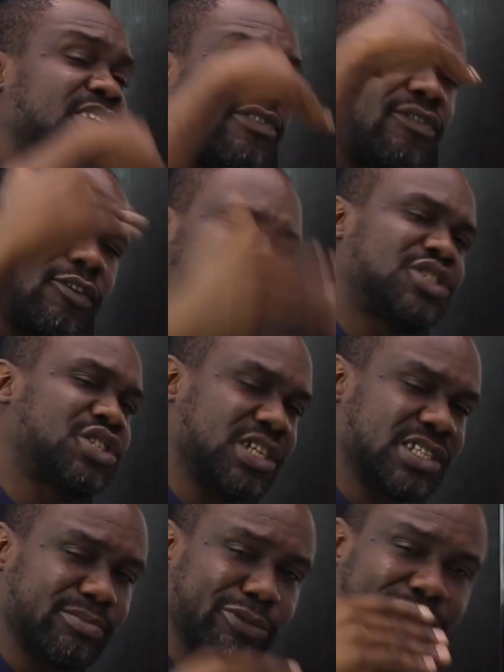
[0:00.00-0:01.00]
a fourth
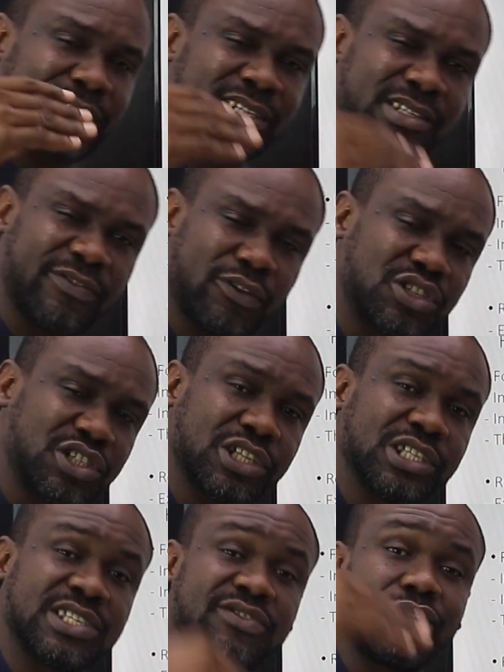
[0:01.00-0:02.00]
sheet, but that fourth
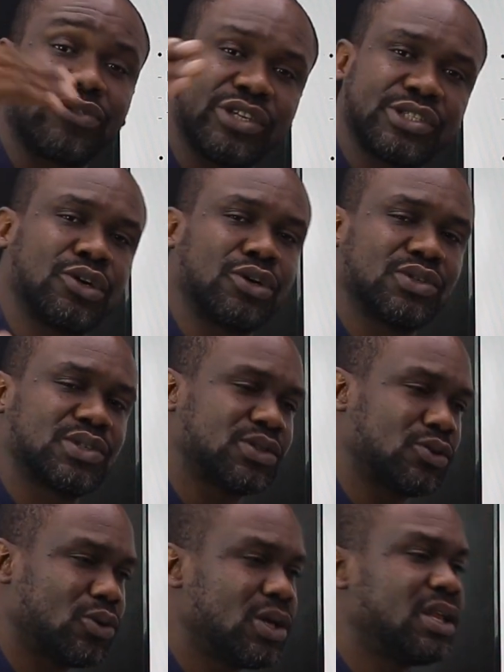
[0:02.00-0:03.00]
sheet is for returns.
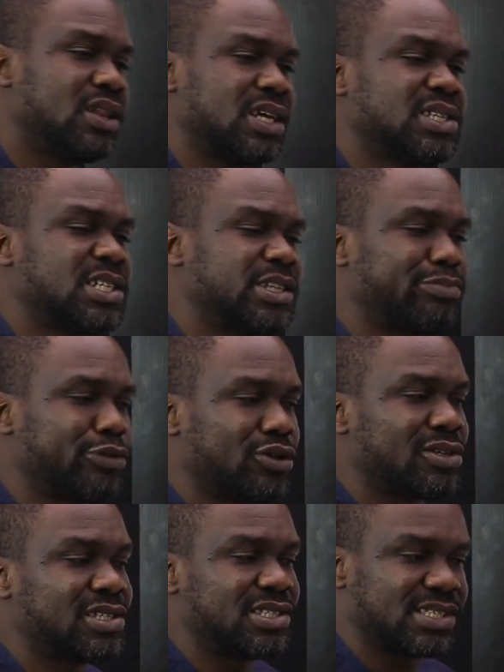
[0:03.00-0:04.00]
So let's say the
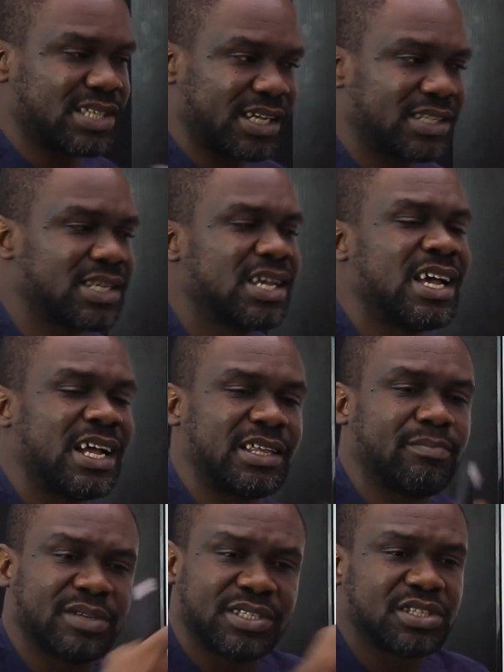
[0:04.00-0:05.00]
product is sent and
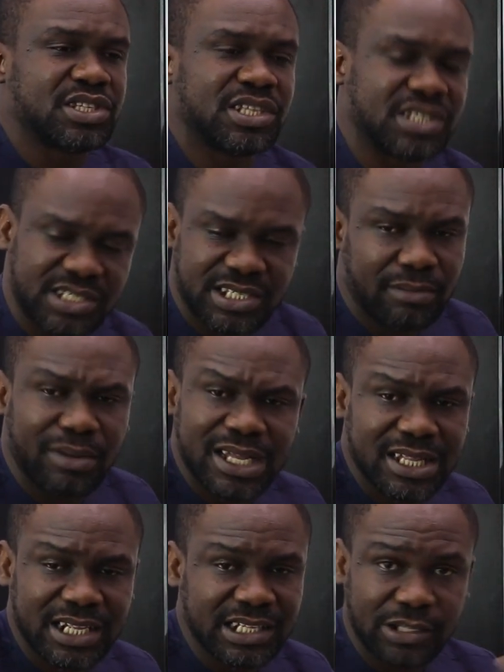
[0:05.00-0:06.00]
the person changes their
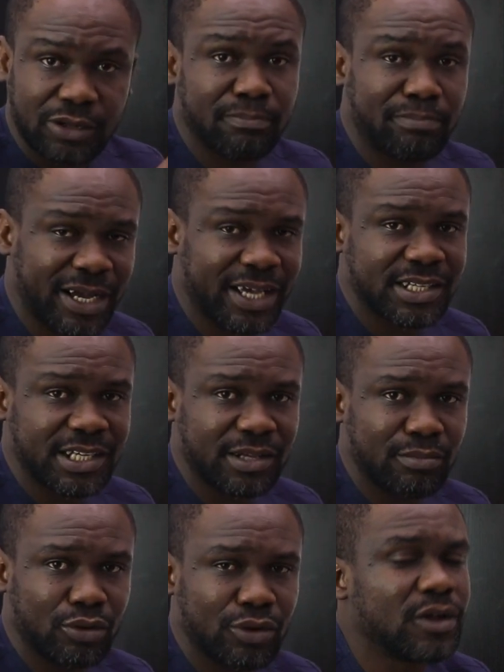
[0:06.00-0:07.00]
mind and they don't buy it
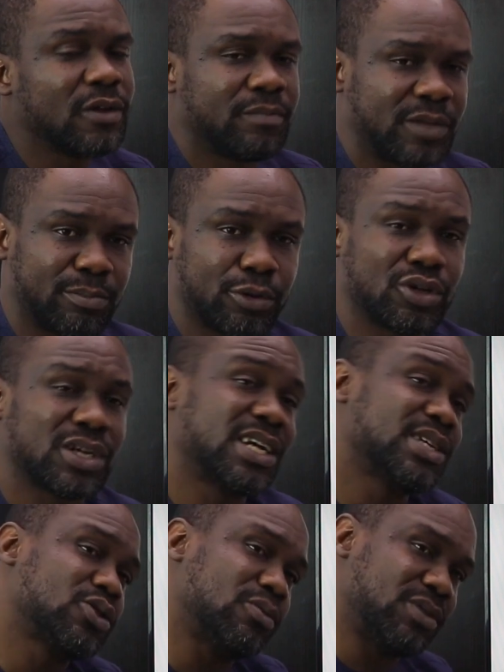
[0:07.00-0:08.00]
anymore. The product
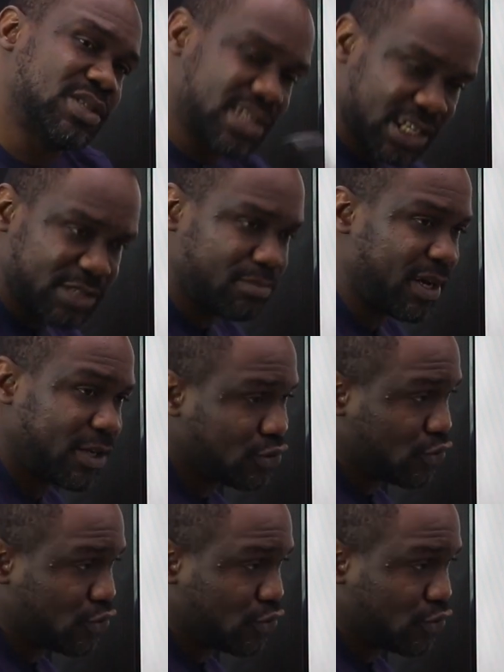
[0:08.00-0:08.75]
has to be sent back